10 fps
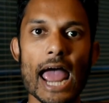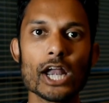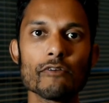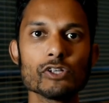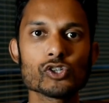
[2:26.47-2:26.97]

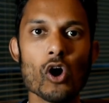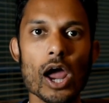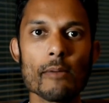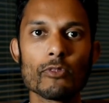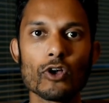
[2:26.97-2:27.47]
And over
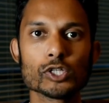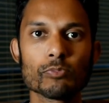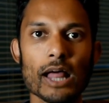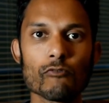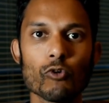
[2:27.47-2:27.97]
time, those
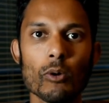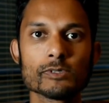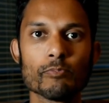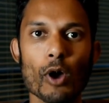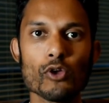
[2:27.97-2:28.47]

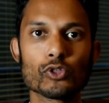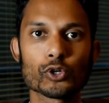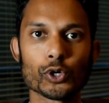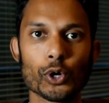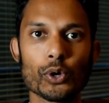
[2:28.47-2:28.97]
platforms
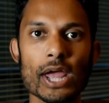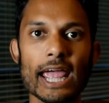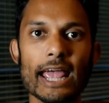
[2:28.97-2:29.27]
both grew